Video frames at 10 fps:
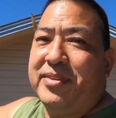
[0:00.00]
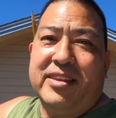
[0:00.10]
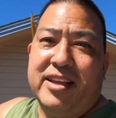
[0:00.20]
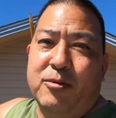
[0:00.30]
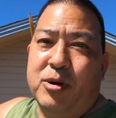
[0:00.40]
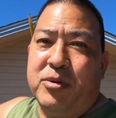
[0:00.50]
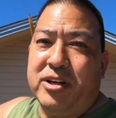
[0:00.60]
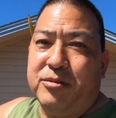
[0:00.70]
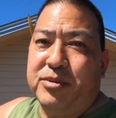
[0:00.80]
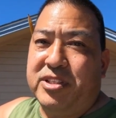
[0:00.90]
I wouldn't want
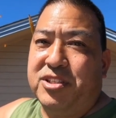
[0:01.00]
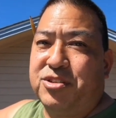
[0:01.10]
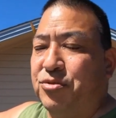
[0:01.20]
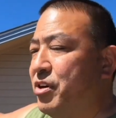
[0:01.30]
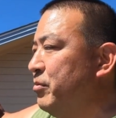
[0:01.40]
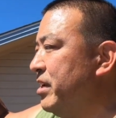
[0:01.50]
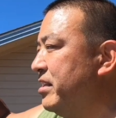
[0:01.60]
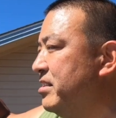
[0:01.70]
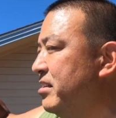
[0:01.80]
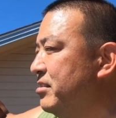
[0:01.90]
to destroy what I
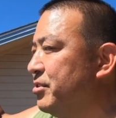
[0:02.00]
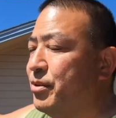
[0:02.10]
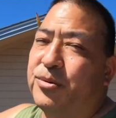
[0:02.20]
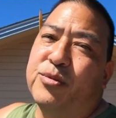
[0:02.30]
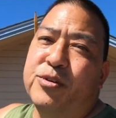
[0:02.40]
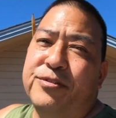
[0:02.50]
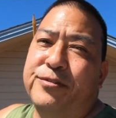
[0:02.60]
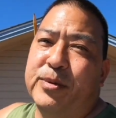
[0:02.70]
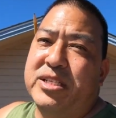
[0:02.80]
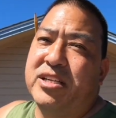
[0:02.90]
did to the roof,
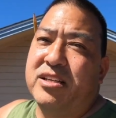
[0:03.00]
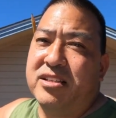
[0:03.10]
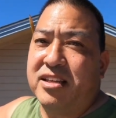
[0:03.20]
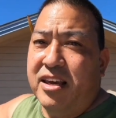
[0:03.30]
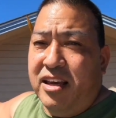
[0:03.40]
which is,